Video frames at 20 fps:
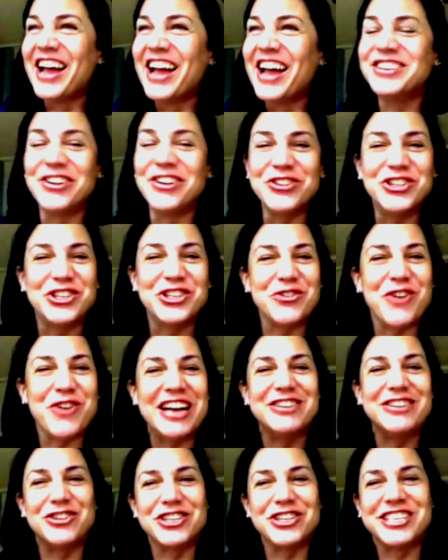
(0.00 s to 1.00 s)
Don't you
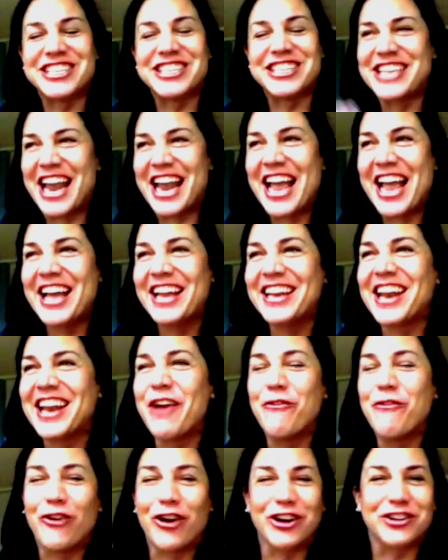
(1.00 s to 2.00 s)
understand?
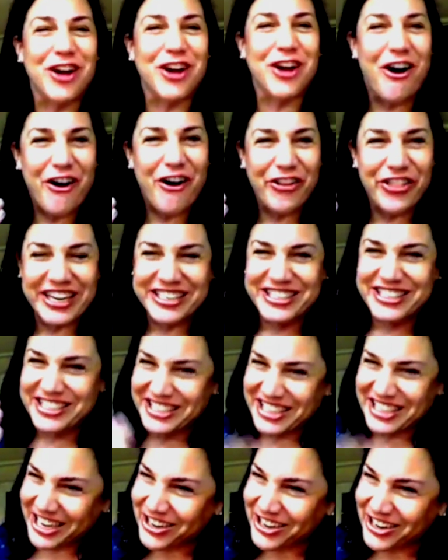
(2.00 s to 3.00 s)
I've worked all these
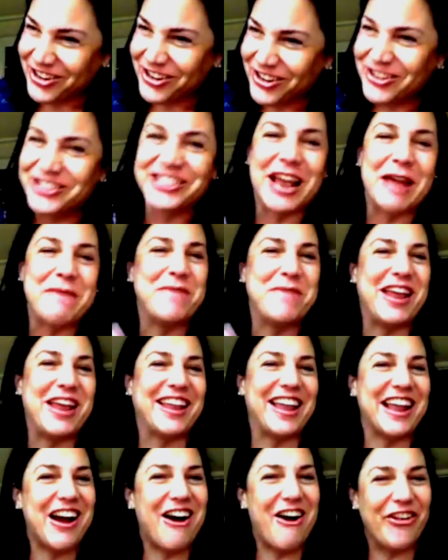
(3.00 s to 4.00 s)
years. I'm
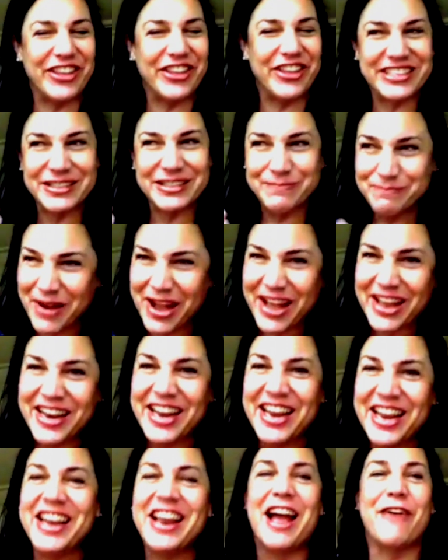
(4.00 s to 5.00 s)
making all this
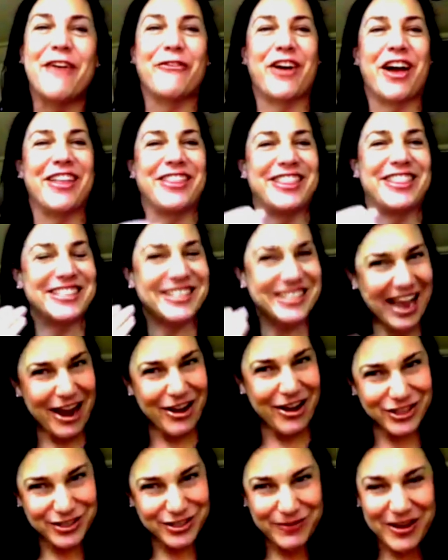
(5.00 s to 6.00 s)
money. I've got this
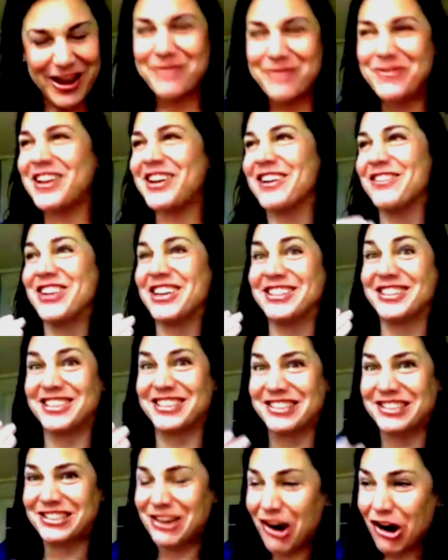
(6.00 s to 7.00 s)
house payment. I've got
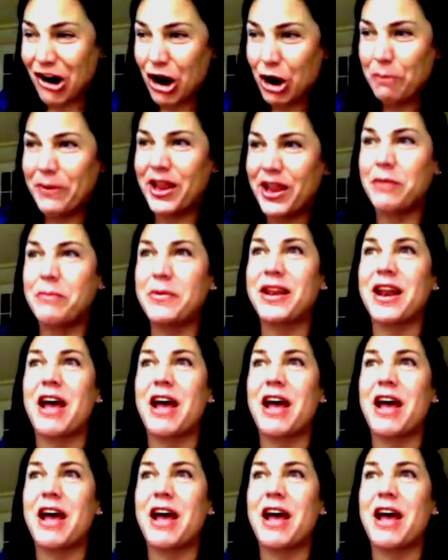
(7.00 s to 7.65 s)
this car payment.